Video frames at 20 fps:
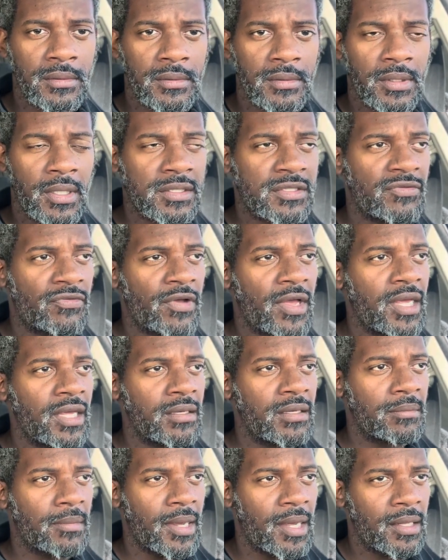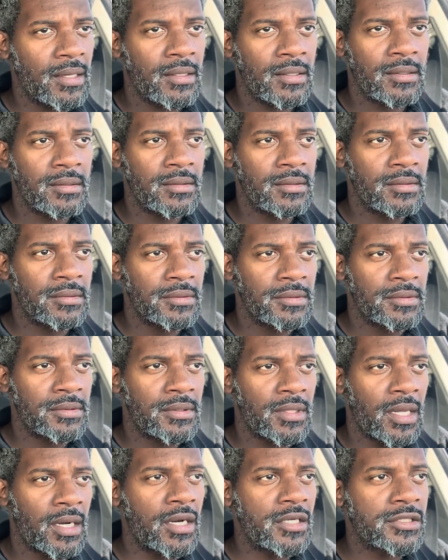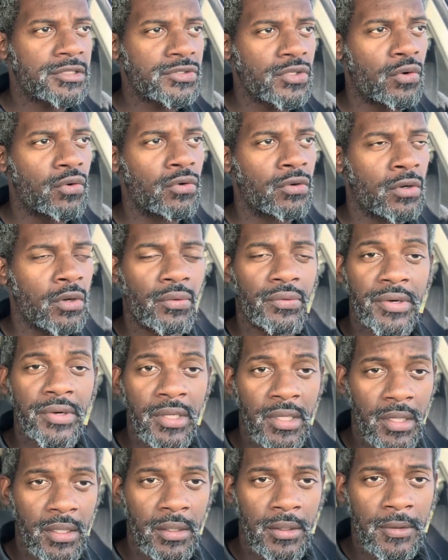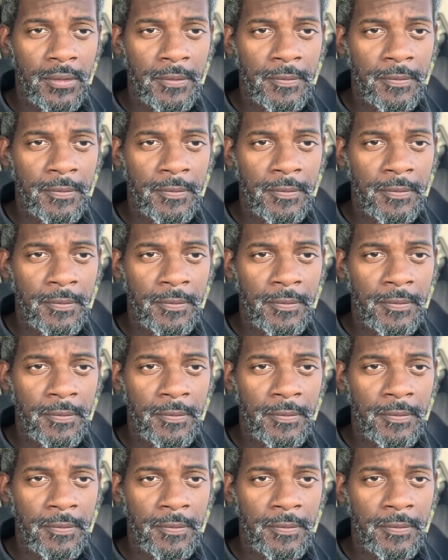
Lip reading: It's vain, man. And there's no glory in it.